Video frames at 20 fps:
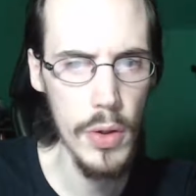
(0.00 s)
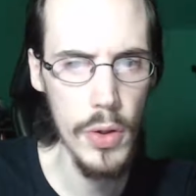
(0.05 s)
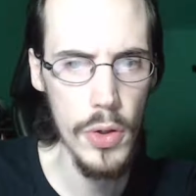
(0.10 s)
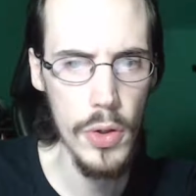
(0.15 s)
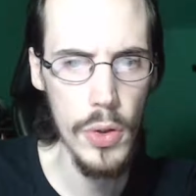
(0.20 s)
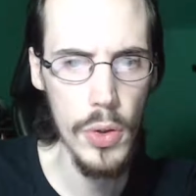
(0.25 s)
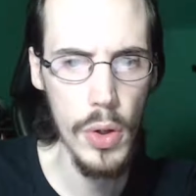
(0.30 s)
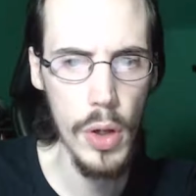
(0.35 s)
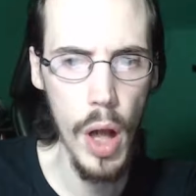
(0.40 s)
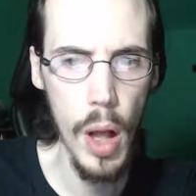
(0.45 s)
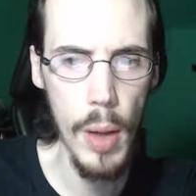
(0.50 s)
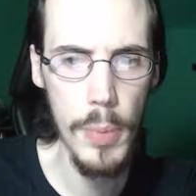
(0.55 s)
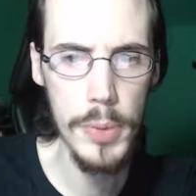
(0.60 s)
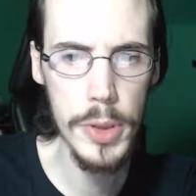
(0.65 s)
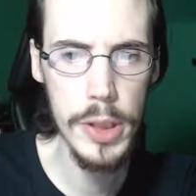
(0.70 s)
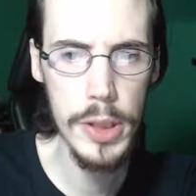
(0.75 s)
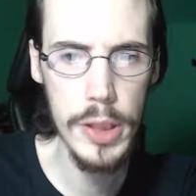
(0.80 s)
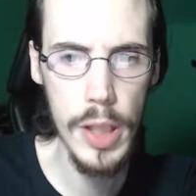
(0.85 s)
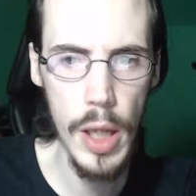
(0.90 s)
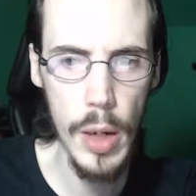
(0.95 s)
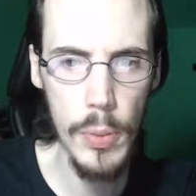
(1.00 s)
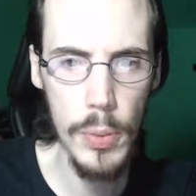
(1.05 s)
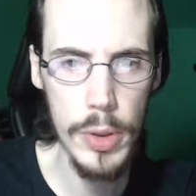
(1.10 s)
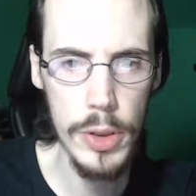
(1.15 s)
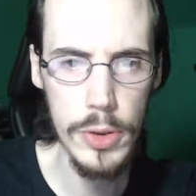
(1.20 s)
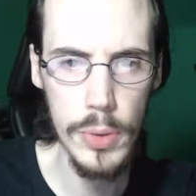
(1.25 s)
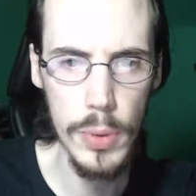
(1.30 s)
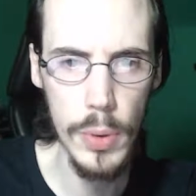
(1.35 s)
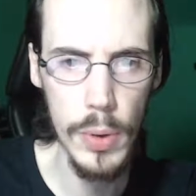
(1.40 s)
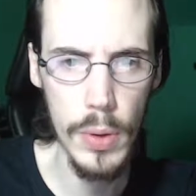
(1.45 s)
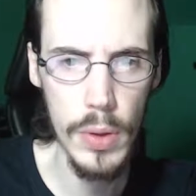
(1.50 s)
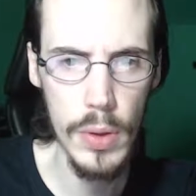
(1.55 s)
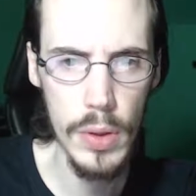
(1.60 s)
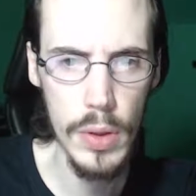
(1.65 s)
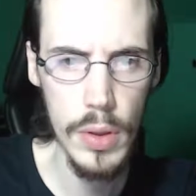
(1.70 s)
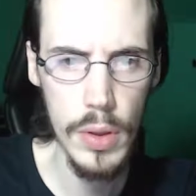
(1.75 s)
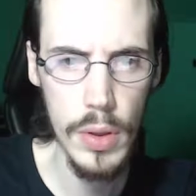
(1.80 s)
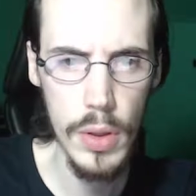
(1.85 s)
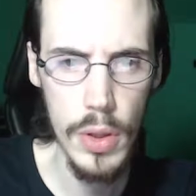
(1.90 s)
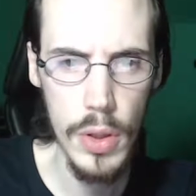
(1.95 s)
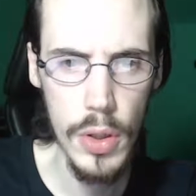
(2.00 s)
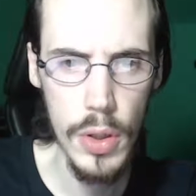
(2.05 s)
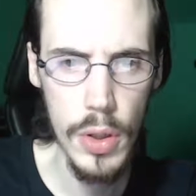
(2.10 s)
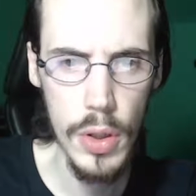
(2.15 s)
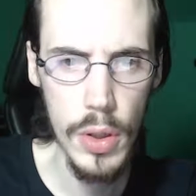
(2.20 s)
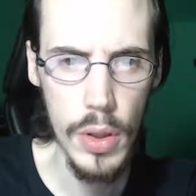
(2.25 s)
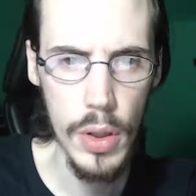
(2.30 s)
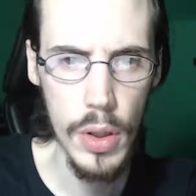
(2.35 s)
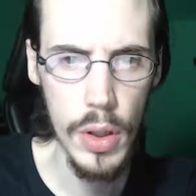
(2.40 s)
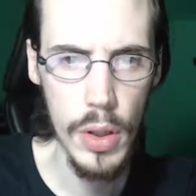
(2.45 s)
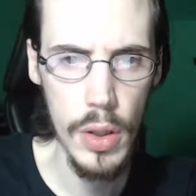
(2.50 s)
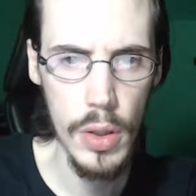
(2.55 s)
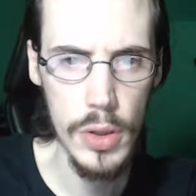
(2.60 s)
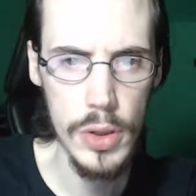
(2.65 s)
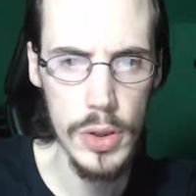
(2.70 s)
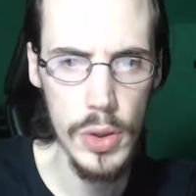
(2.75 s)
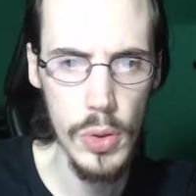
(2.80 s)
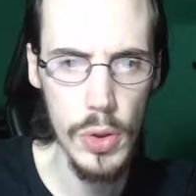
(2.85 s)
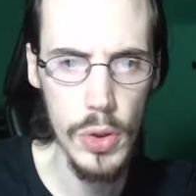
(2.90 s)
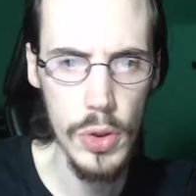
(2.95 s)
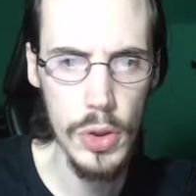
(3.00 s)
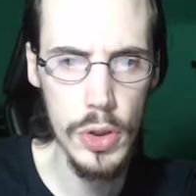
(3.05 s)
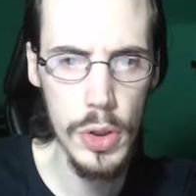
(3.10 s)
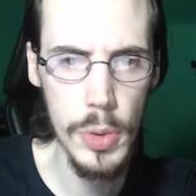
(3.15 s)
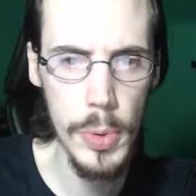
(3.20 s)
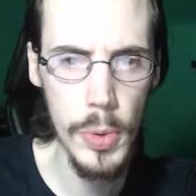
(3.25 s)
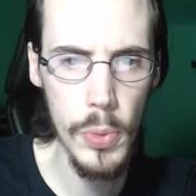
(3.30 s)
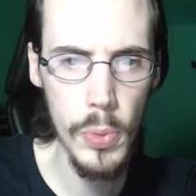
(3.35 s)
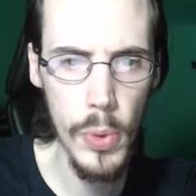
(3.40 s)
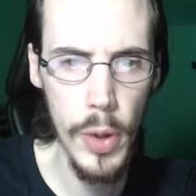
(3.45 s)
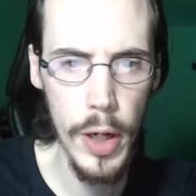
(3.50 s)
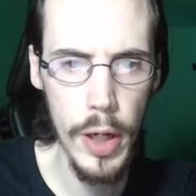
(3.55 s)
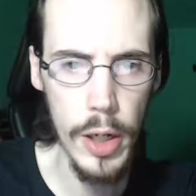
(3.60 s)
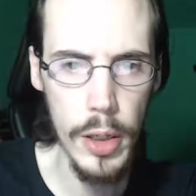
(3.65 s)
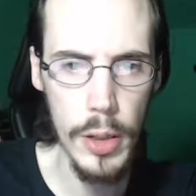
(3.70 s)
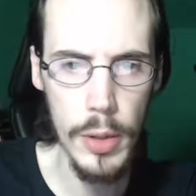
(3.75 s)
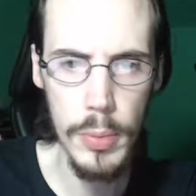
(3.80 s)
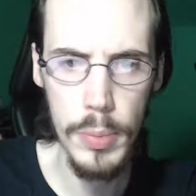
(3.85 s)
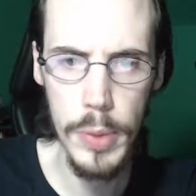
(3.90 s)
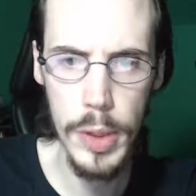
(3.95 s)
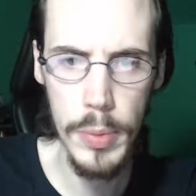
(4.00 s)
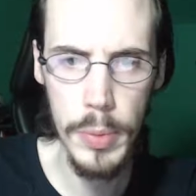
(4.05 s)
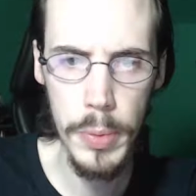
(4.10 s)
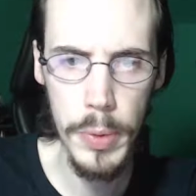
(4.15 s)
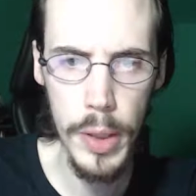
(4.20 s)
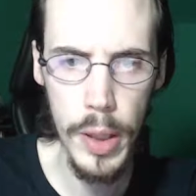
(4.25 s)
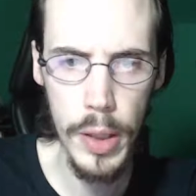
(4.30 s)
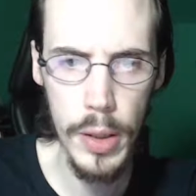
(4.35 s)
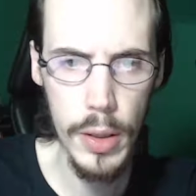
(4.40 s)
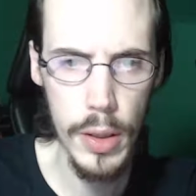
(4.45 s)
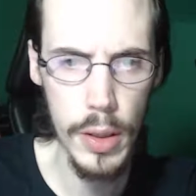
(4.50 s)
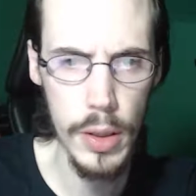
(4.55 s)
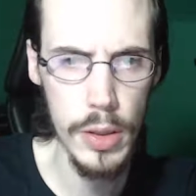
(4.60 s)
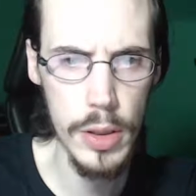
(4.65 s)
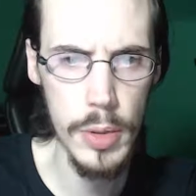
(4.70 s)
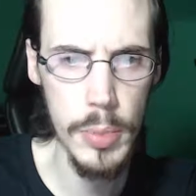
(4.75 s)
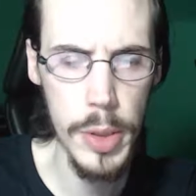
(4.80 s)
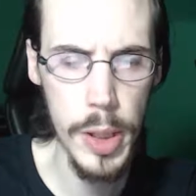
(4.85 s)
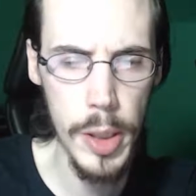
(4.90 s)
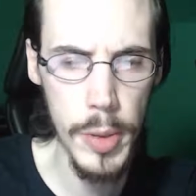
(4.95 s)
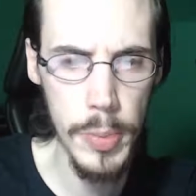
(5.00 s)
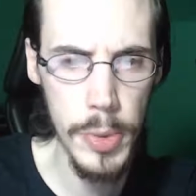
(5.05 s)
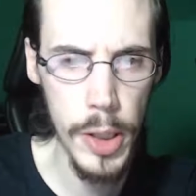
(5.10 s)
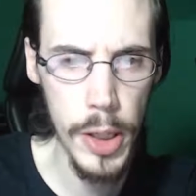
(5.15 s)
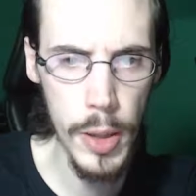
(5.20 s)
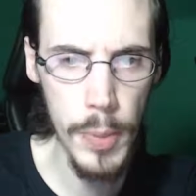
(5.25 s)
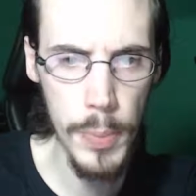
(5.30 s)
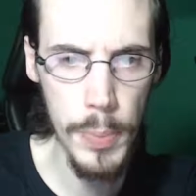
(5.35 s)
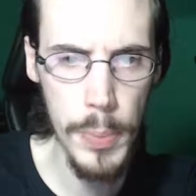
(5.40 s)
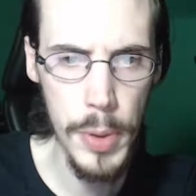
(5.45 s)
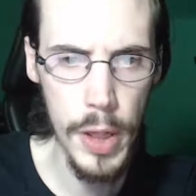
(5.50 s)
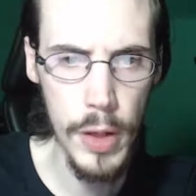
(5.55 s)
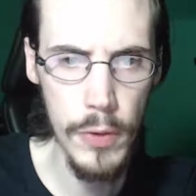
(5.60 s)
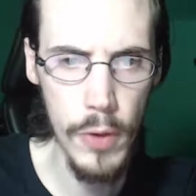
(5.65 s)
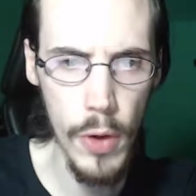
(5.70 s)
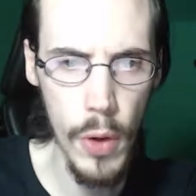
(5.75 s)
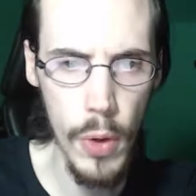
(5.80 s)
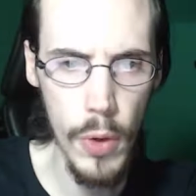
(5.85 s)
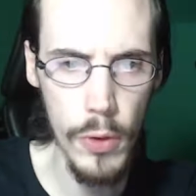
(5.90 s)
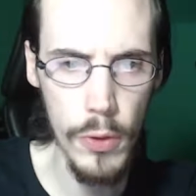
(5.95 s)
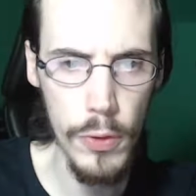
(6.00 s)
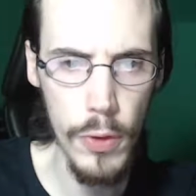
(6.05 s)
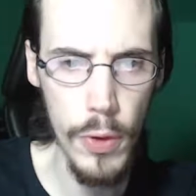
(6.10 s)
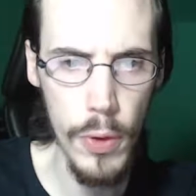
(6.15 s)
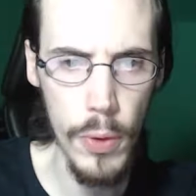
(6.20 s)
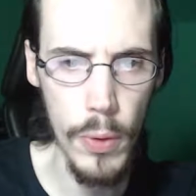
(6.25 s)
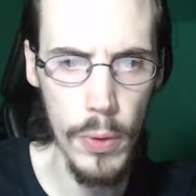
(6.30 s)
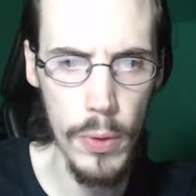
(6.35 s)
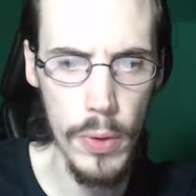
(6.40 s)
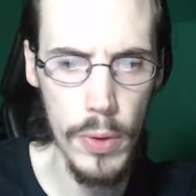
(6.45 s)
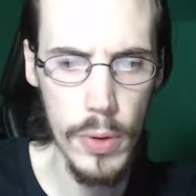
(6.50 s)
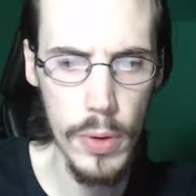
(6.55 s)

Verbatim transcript: You accomplished that ritual, so you should be ready to manipulate a bit of odd flow.